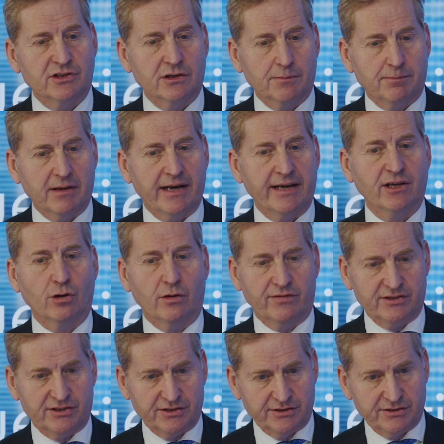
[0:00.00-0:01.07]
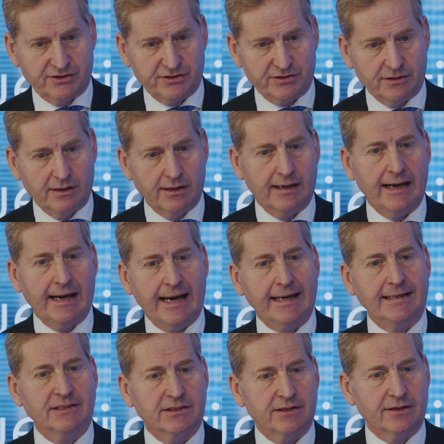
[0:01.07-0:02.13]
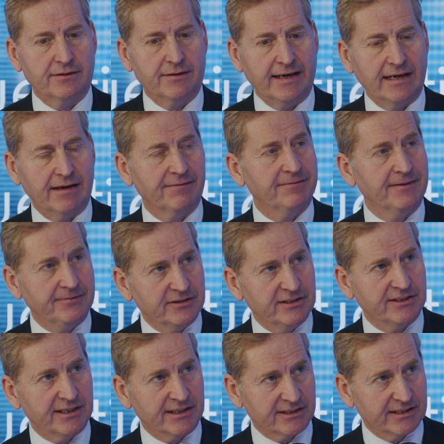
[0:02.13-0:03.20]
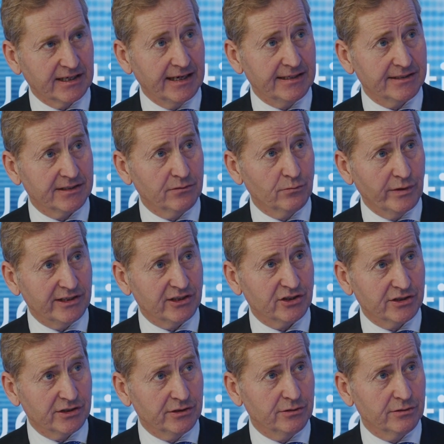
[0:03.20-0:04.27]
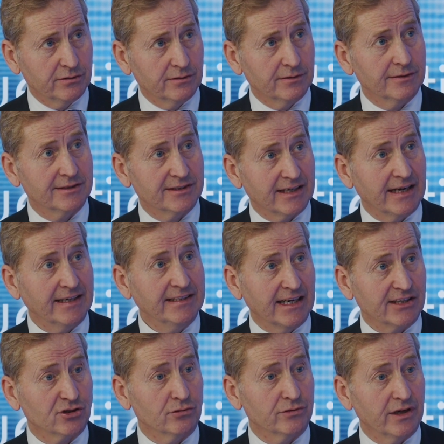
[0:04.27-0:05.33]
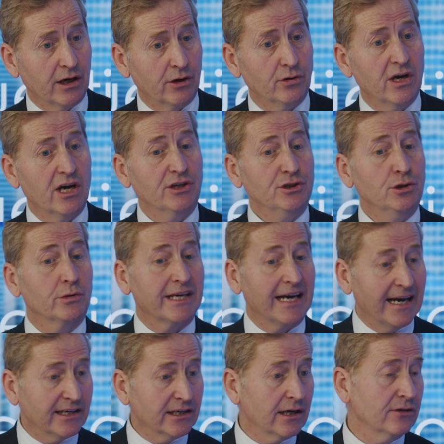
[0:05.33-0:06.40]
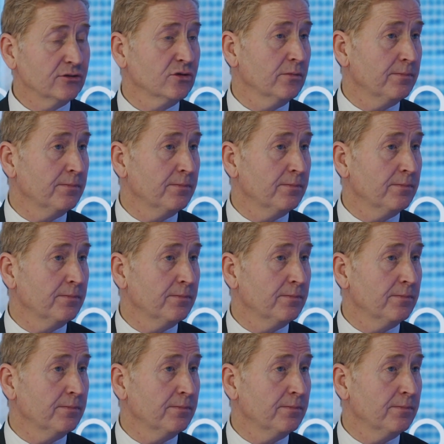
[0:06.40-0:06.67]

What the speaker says: to the planning officers, and they have 56 days in which to say yes or no. You can go to